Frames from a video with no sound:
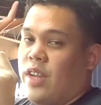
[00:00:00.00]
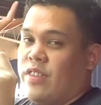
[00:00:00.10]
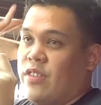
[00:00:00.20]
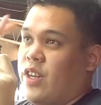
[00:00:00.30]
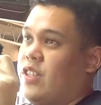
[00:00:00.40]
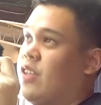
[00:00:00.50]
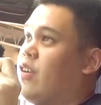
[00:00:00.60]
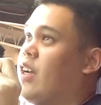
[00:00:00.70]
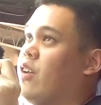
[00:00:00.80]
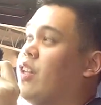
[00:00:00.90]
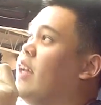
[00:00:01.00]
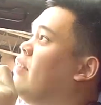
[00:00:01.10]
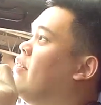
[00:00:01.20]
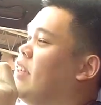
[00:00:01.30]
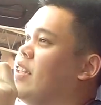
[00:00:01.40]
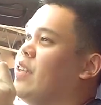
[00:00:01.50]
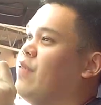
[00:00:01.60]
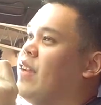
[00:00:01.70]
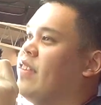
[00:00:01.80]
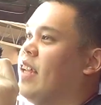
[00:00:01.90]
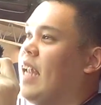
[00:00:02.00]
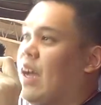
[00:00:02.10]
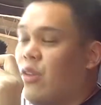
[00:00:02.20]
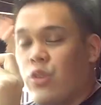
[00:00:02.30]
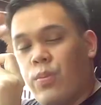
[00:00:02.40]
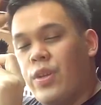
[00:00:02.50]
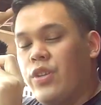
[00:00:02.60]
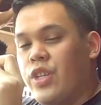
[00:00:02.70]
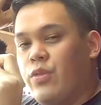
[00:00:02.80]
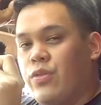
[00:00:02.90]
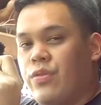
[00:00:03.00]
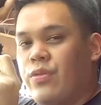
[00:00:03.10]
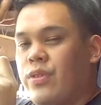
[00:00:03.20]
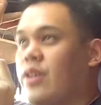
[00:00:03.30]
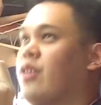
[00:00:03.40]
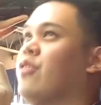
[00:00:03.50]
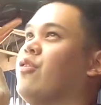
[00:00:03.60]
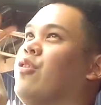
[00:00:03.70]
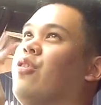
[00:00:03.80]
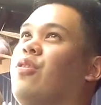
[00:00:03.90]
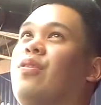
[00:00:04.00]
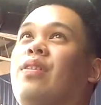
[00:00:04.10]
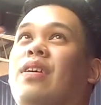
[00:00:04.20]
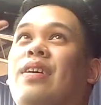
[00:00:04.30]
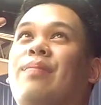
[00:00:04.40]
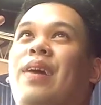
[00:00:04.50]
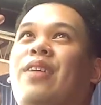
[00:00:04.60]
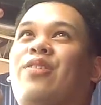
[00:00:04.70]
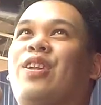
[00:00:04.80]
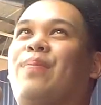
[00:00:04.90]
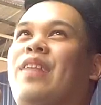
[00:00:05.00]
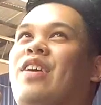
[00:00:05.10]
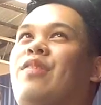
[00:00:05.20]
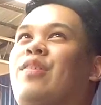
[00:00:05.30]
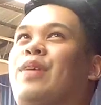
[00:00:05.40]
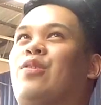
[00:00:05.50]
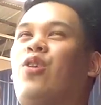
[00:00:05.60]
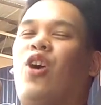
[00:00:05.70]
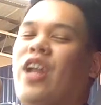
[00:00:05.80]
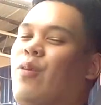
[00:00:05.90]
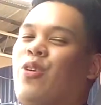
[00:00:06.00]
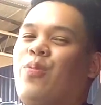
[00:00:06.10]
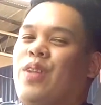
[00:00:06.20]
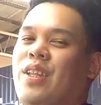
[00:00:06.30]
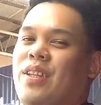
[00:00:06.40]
criteria and all that, certain events allow you to open your T-roof. So, but it also depends. If it's a bit too hot, I won't open it.